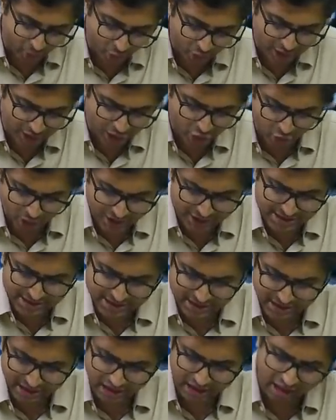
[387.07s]
borrowing
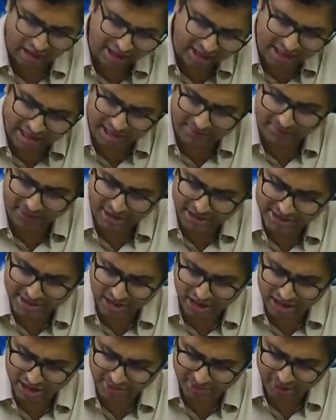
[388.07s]
cost. Again, a past
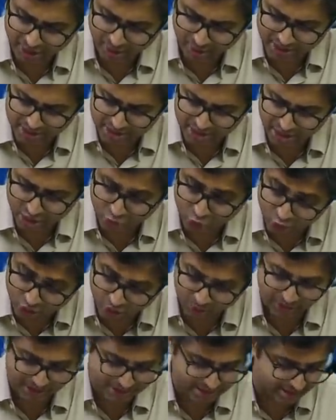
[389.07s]
RTP question, a good
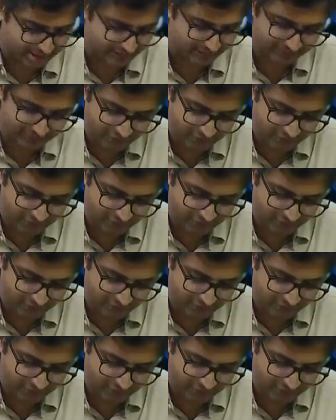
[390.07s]
question,